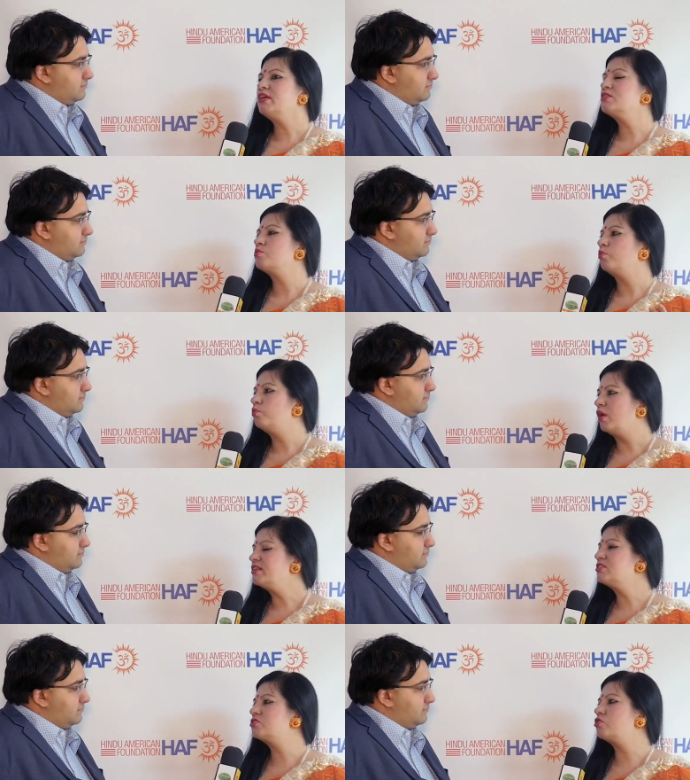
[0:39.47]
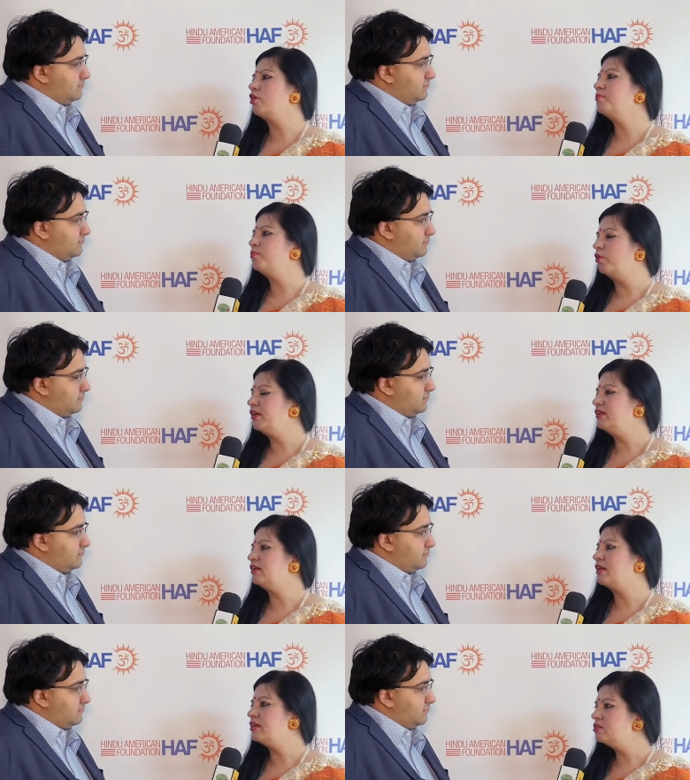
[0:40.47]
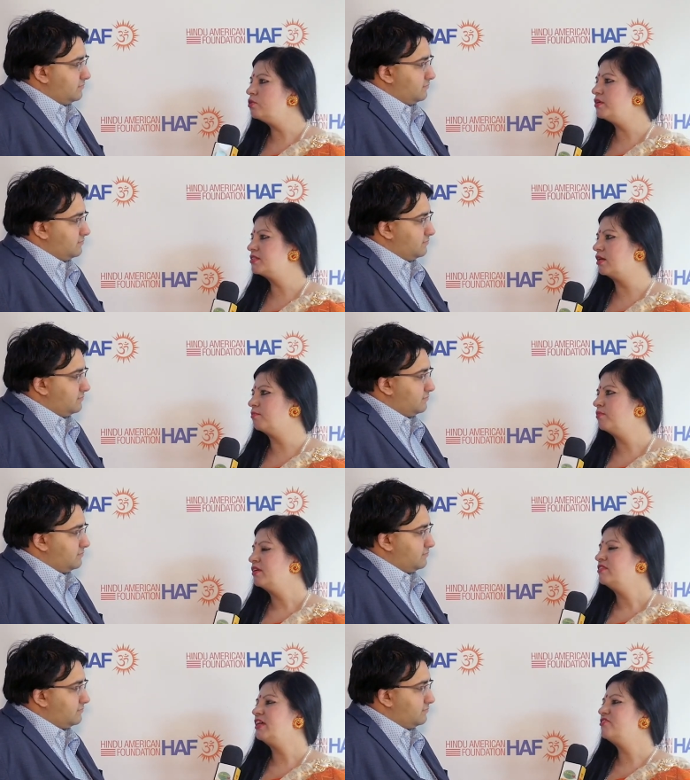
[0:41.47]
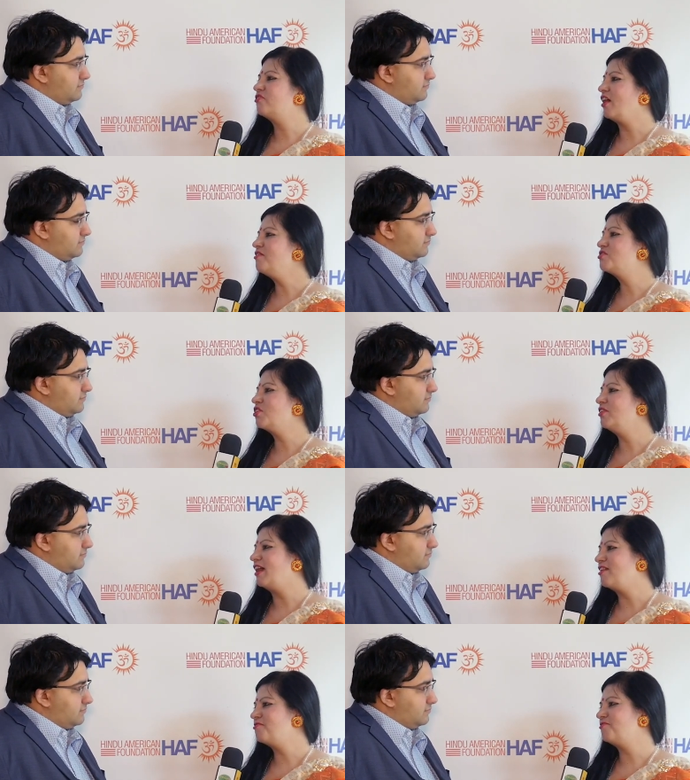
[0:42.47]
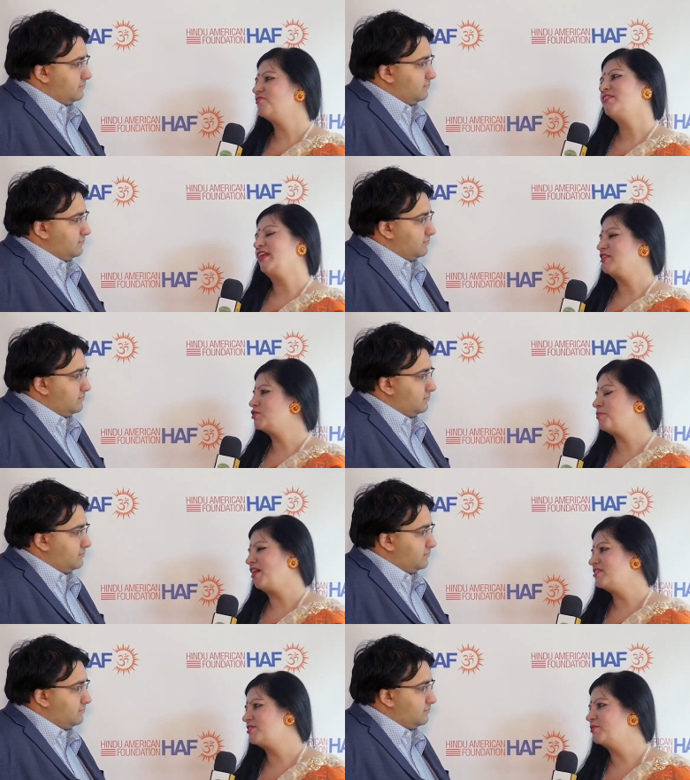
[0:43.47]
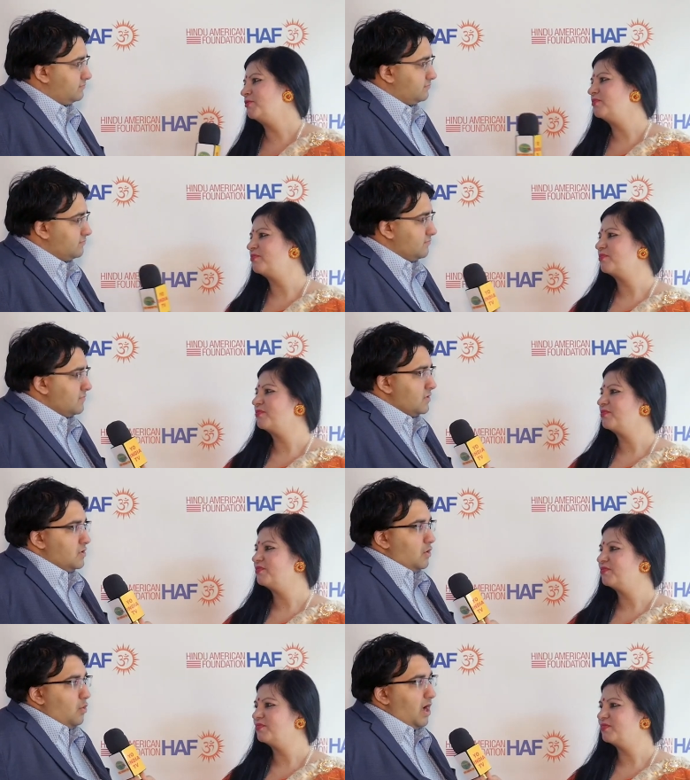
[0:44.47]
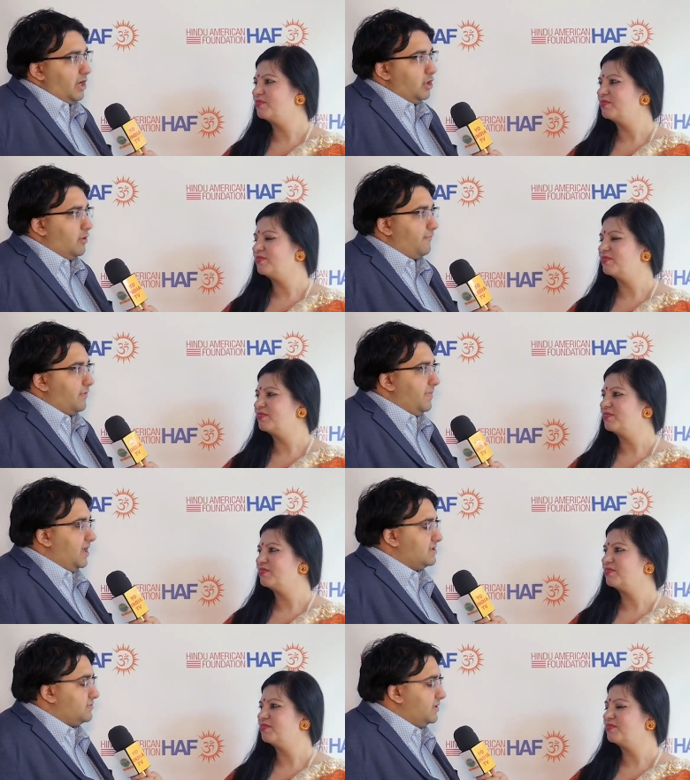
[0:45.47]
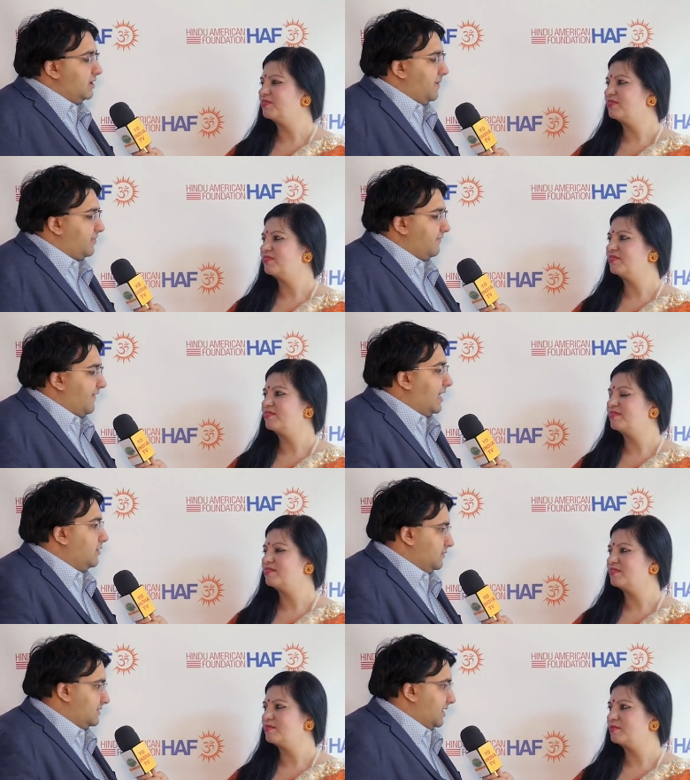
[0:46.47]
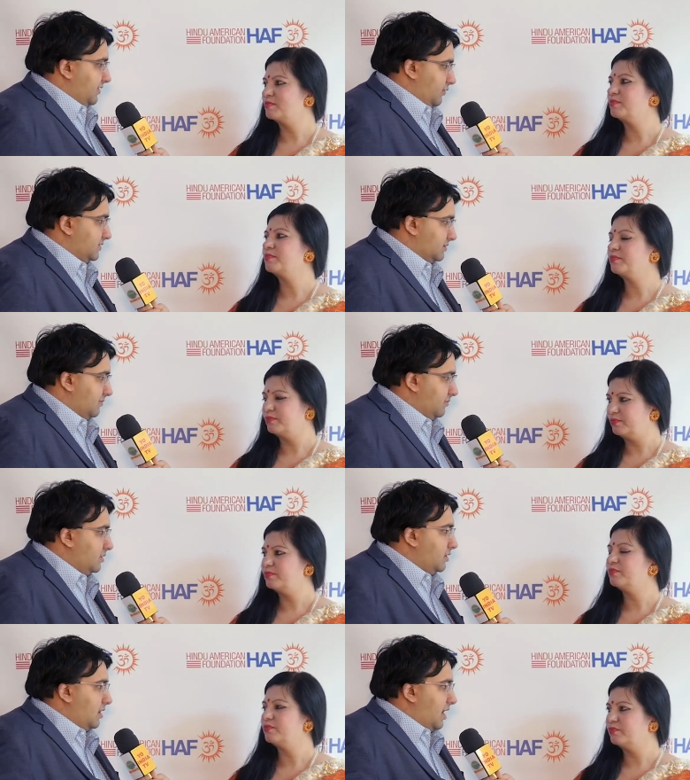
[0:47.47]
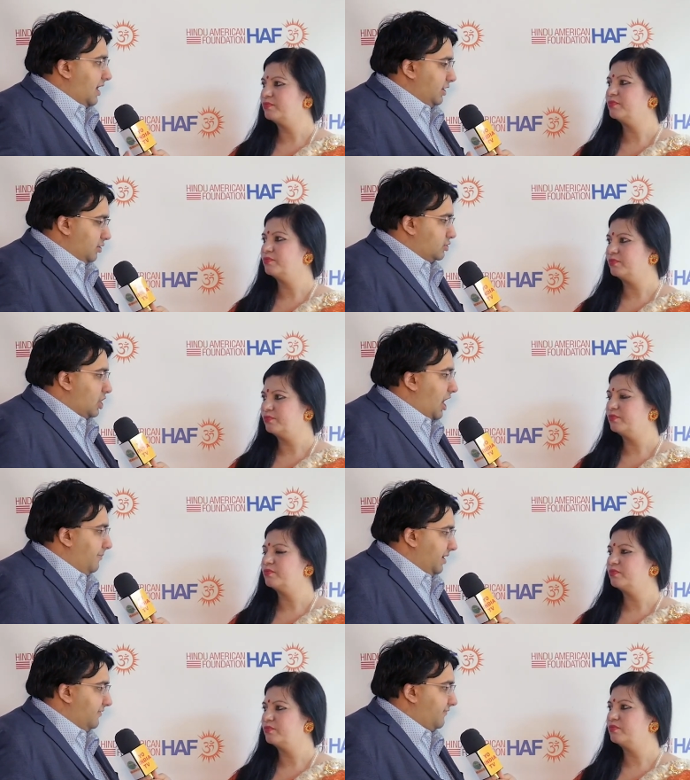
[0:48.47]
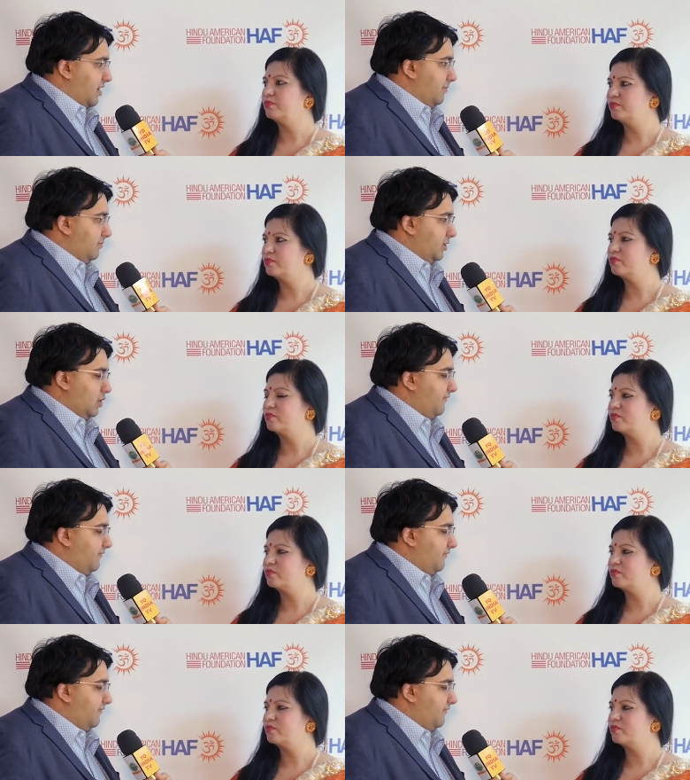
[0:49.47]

Speaker 1: is one strong point in Hinduism that drives your life, that inspires you?
Speaker 2: Well, you know, for me, it's really about the values that Hinduism, uh, you know, taught me from, you know,